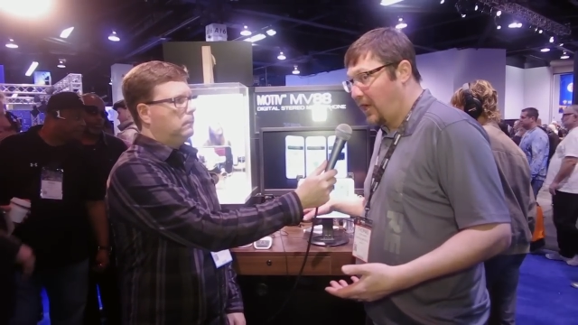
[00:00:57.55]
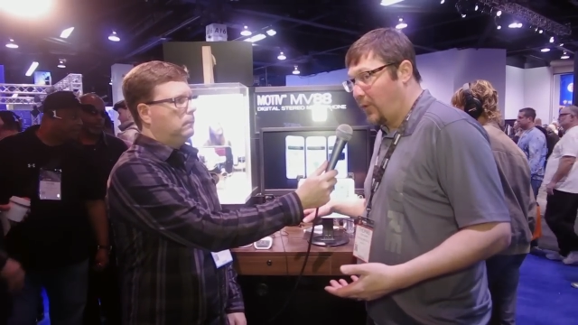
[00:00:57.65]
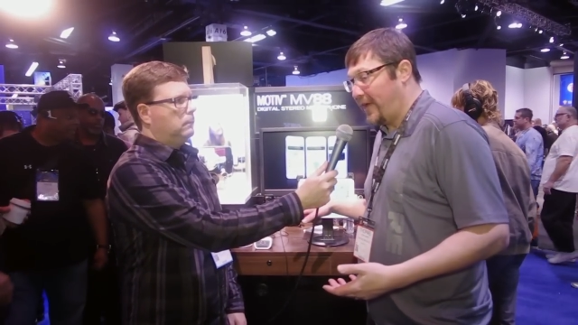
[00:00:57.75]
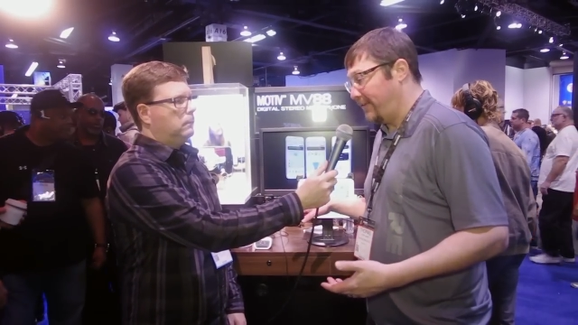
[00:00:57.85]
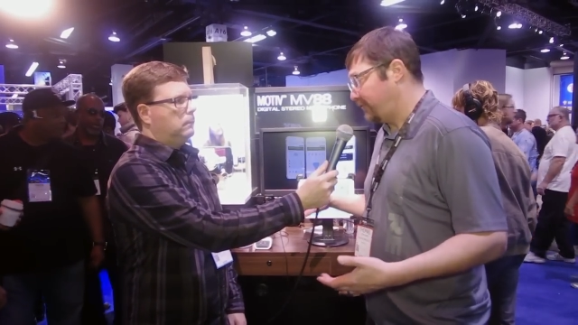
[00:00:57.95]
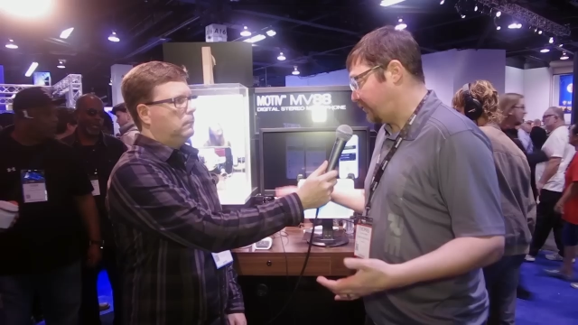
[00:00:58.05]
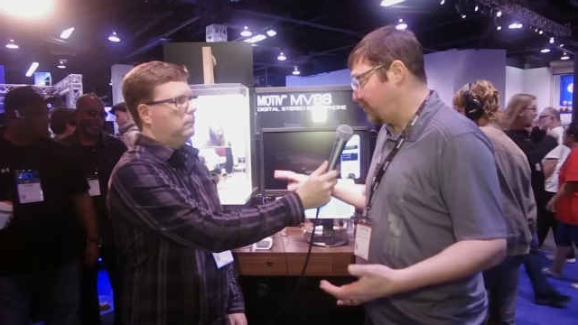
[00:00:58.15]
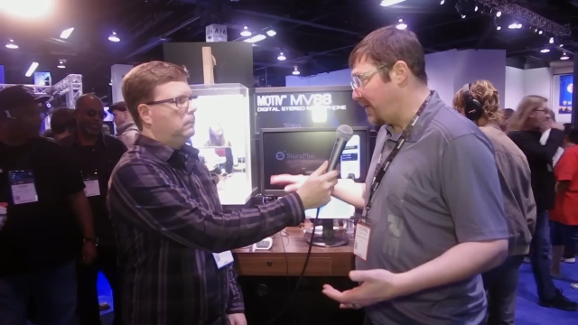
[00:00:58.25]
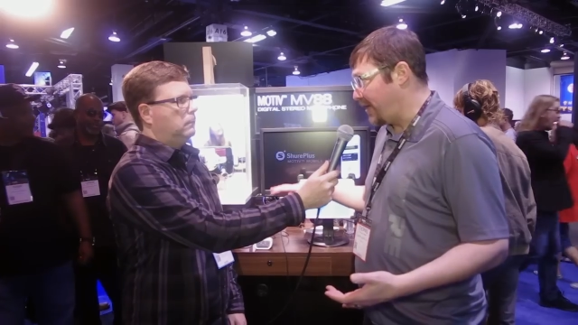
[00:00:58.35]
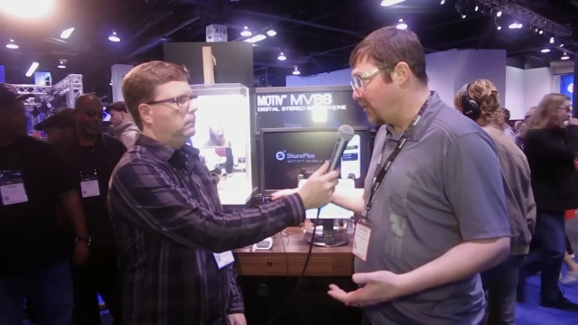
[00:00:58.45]
Speaker 1: We have
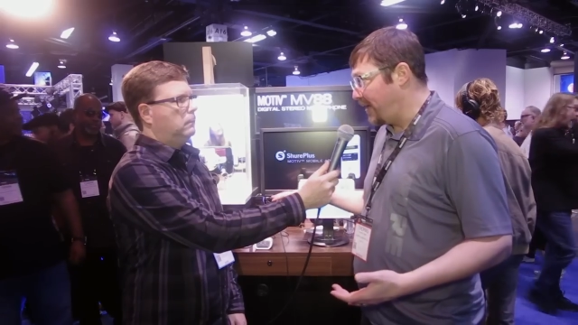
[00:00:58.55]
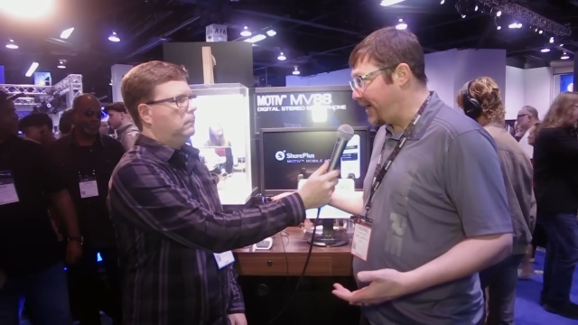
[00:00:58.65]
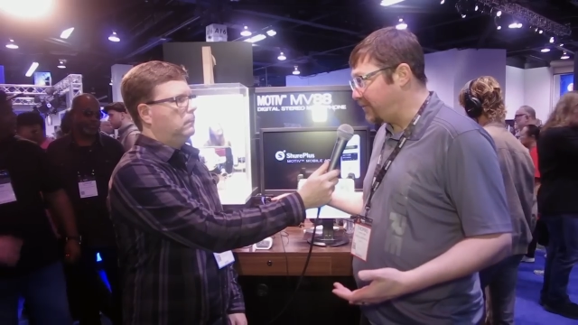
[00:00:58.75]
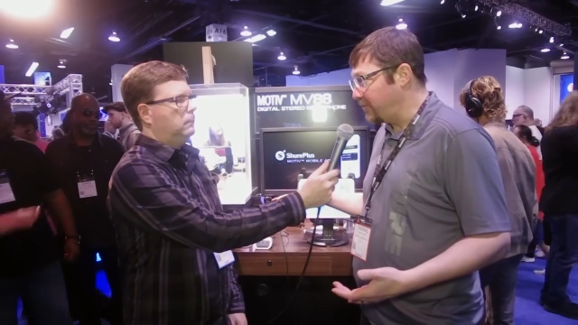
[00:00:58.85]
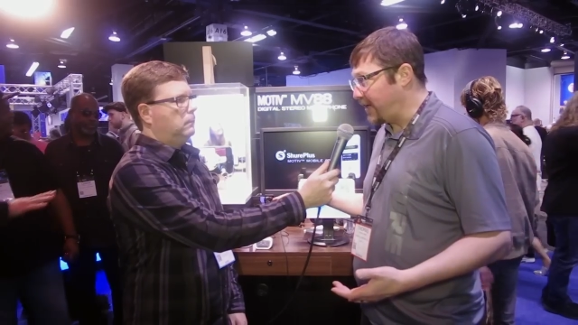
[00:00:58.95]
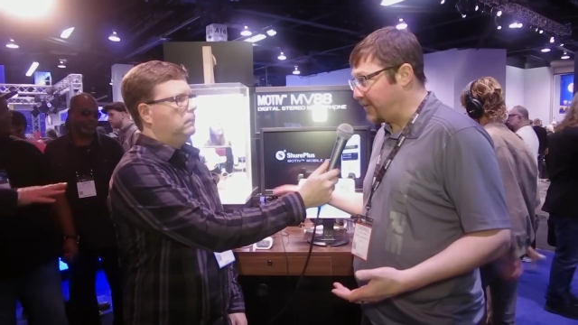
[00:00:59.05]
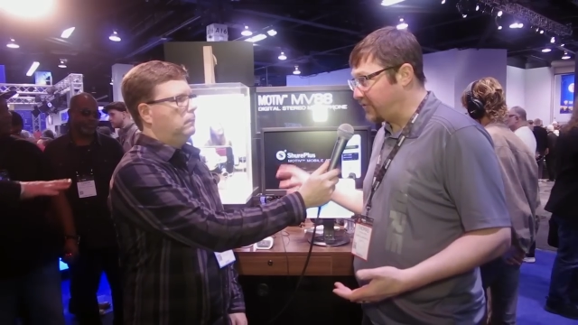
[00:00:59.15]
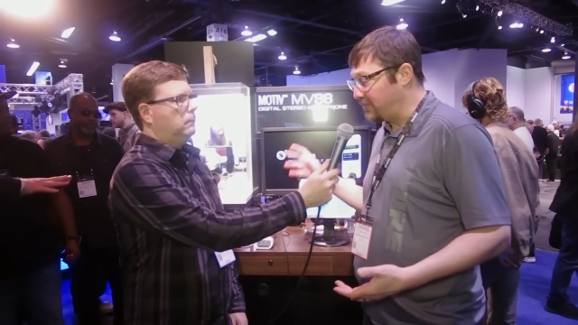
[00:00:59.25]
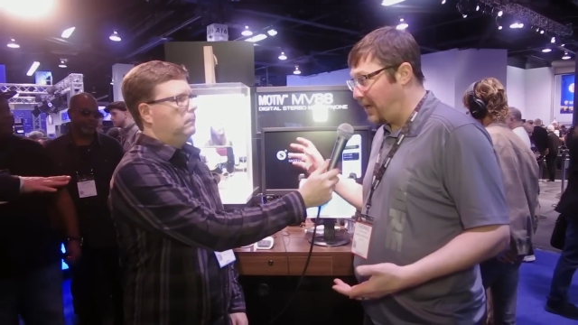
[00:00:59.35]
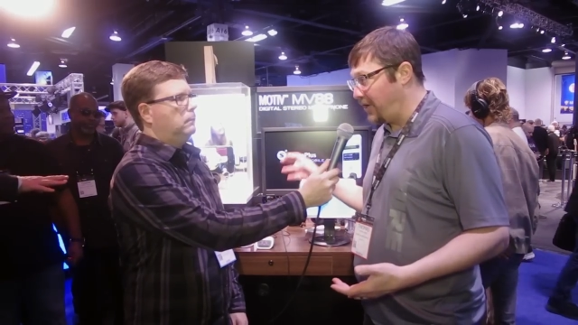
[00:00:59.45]
two mono mics. We've got a
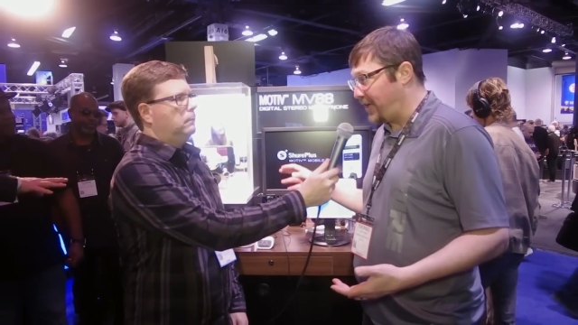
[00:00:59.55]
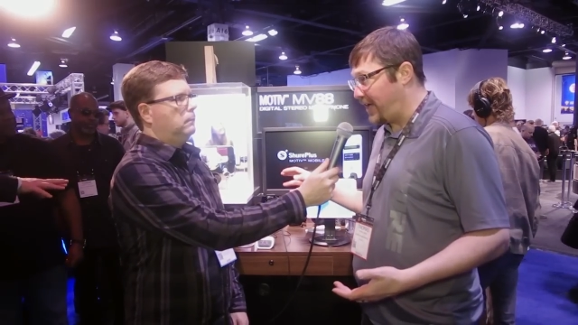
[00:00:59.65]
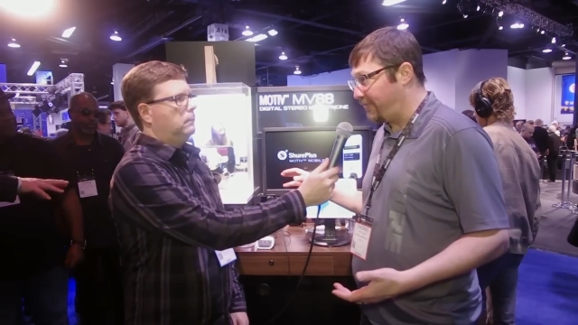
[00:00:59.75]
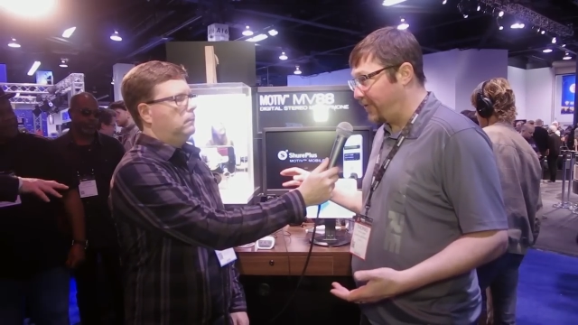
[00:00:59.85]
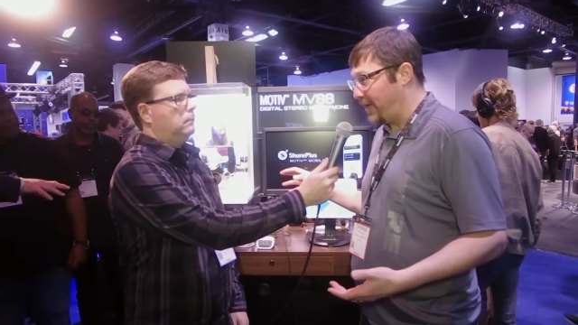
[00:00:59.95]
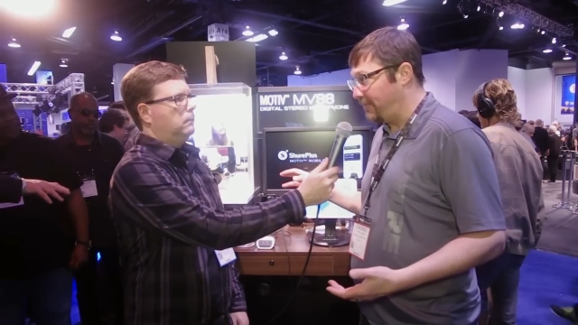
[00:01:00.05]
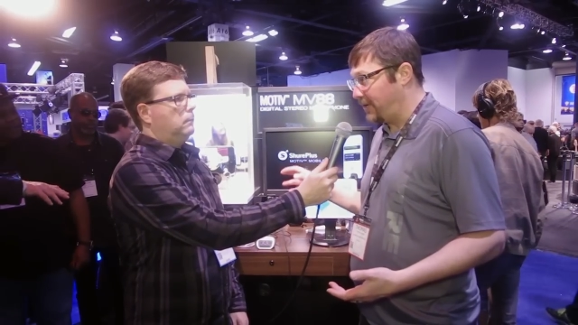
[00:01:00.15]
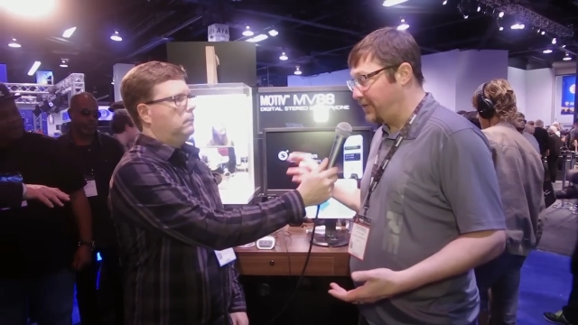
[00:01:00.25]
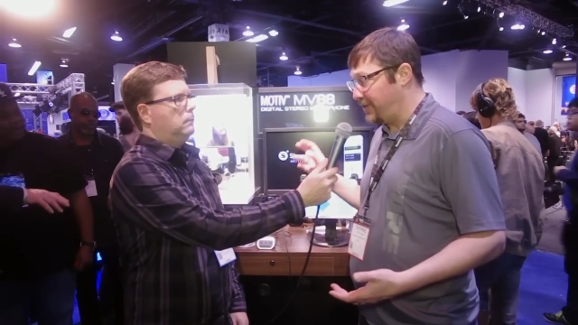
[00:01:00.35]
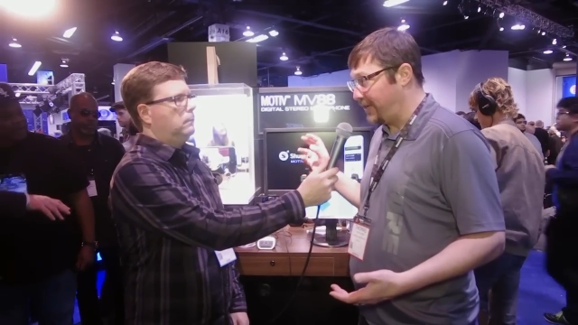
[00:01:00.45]
small diaphragm
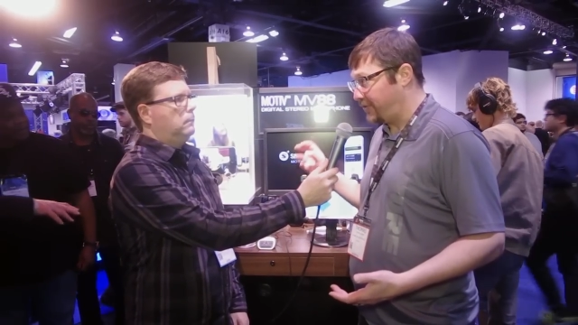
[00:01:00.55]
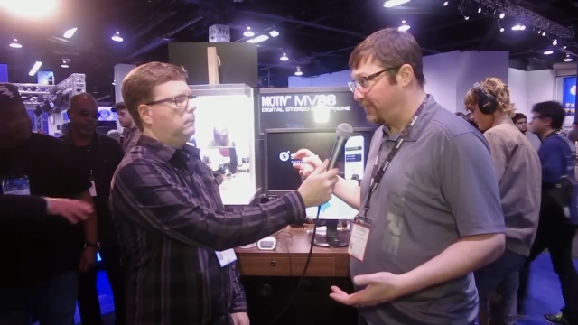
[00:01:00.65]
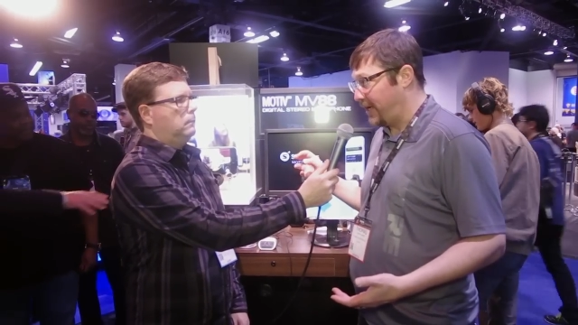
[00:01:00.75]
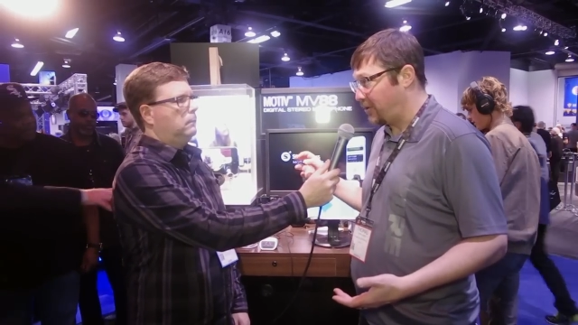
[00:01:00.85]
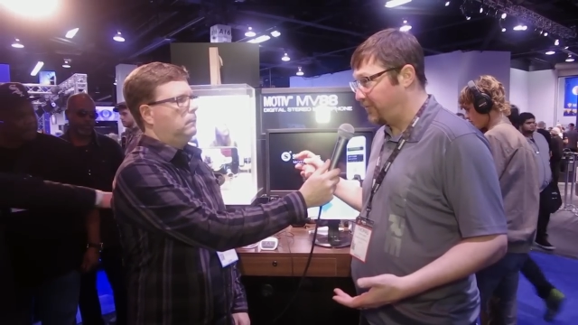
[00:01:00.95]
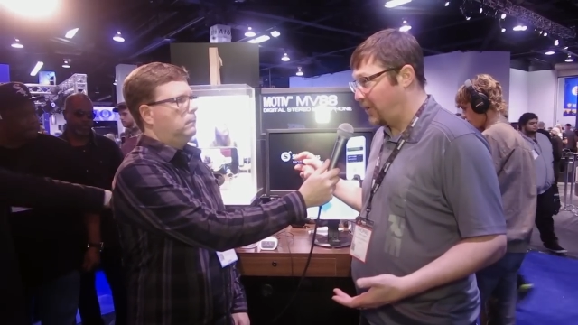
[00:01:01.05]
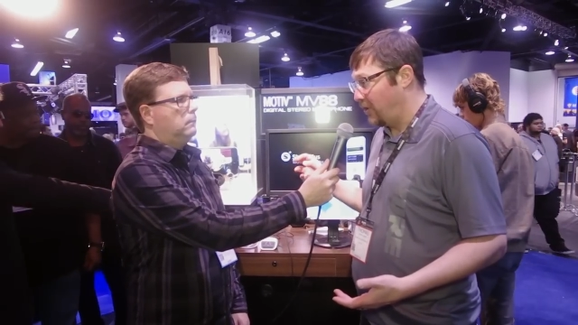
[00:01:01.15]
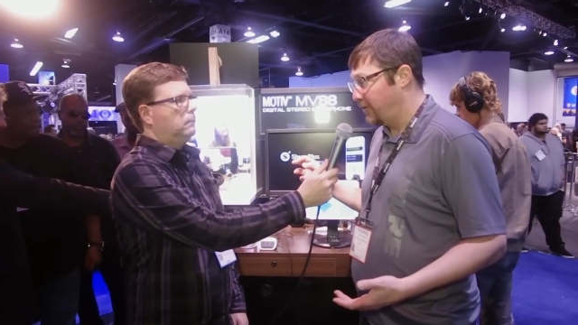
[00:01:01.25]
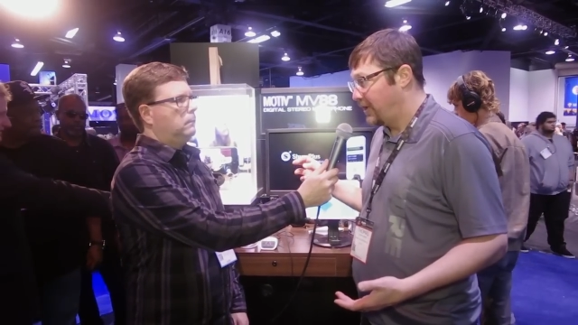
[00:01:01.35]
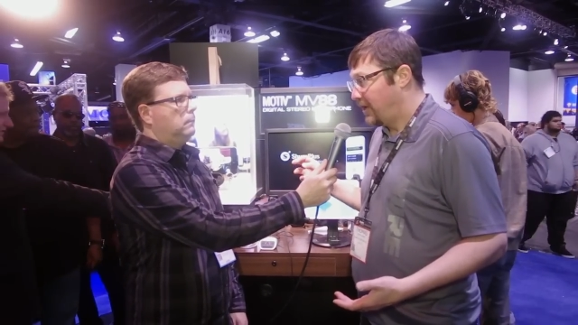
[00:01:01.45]
condenser
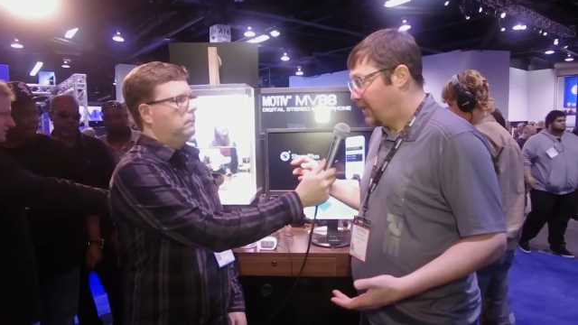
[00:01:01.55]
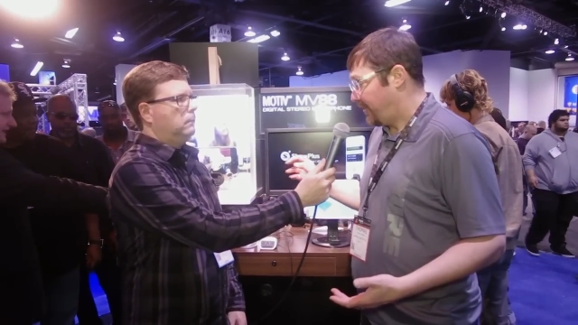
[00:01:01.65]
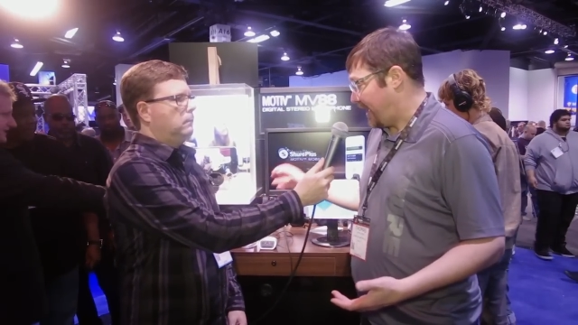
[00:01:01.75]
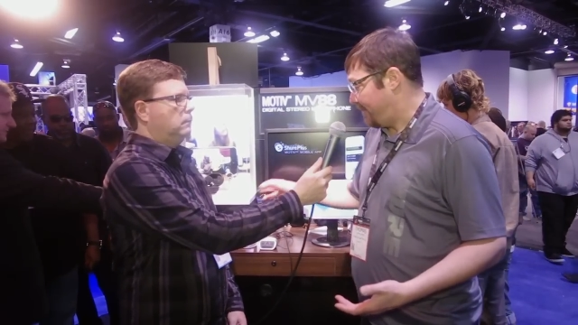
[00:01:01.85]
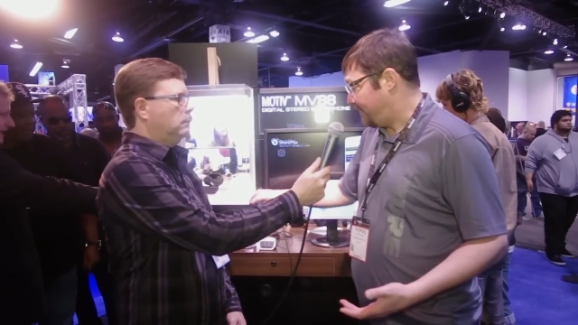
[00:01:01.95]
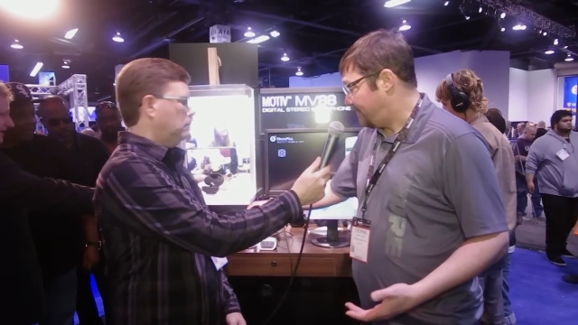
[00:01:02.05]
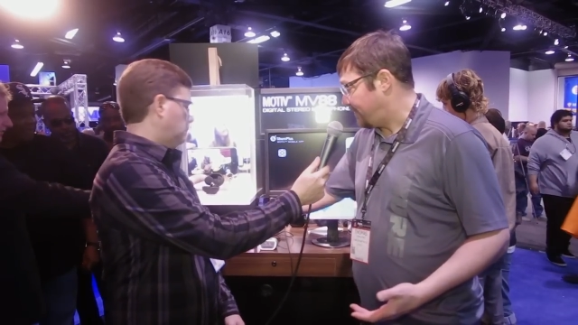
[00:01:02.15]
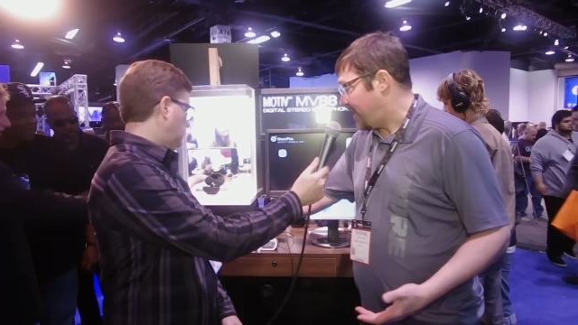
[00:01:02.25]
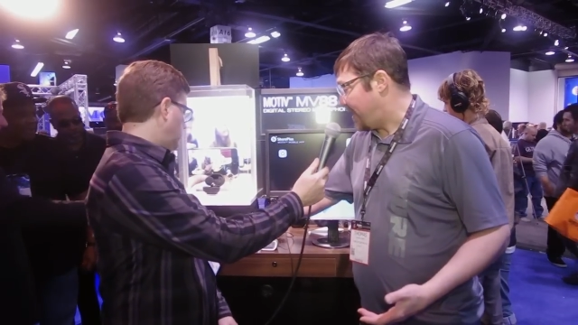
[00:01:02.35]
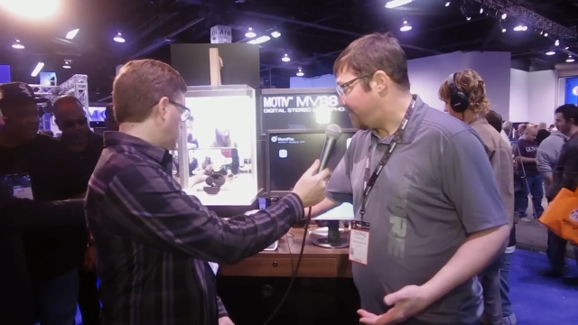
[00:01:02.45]
microphone, the
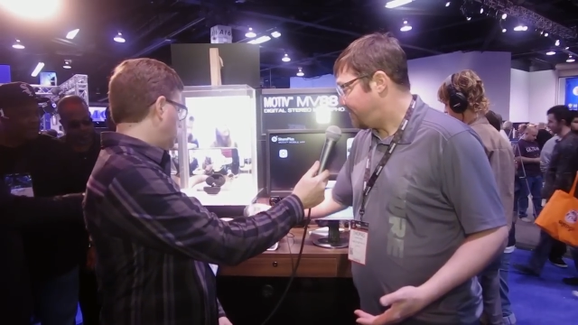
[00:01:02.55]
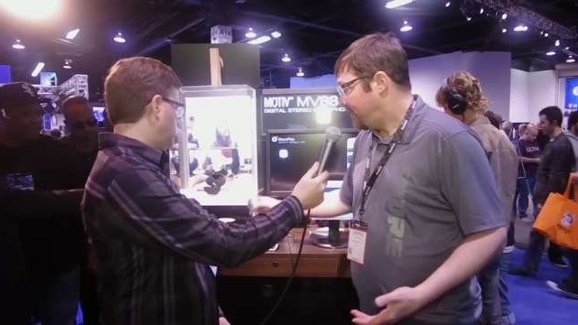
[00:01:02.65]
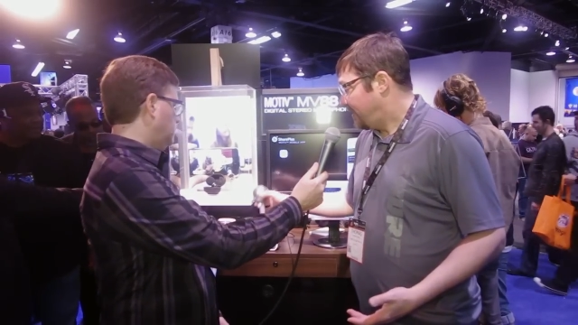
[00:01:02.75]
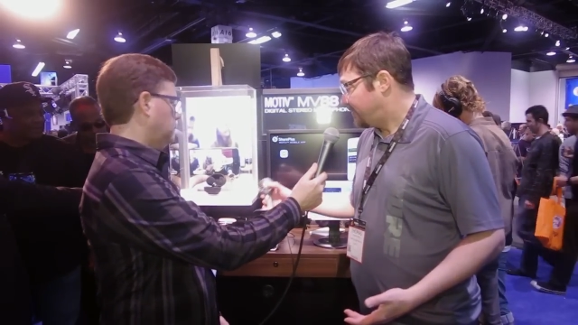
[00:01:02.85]
MV5.